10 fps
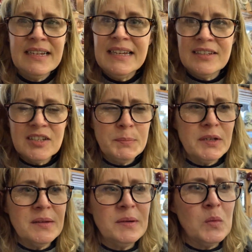It's just
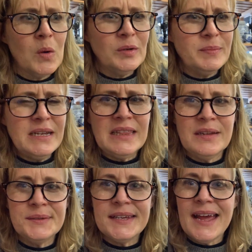bugging me what would be in
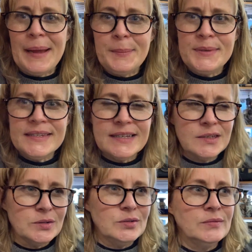those gaps, that's
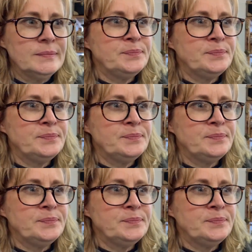all.